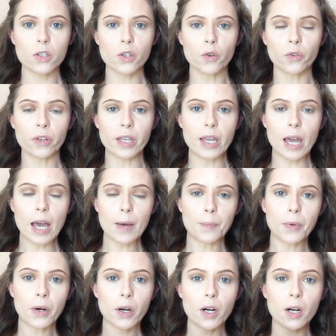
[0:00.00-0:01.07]
So for the
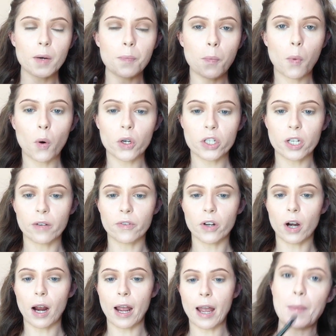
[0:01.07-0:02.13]
upper portion of
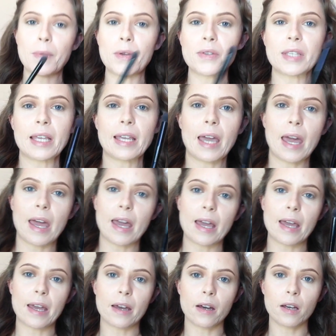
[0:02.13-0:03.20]
your eye, I'm using
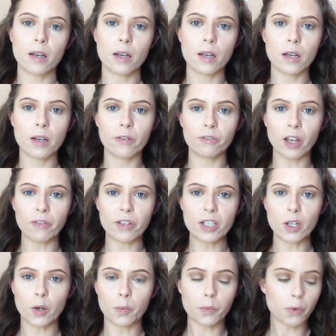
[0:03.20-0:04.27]
a fluffy
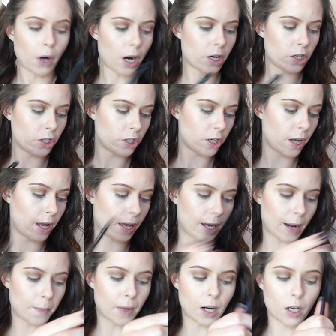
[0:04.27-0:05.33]
dome brush,
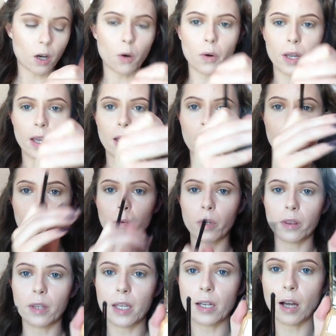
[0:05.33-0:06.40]
and I'm going to go in
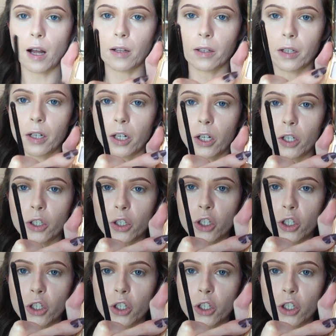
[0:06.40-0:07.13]
with the color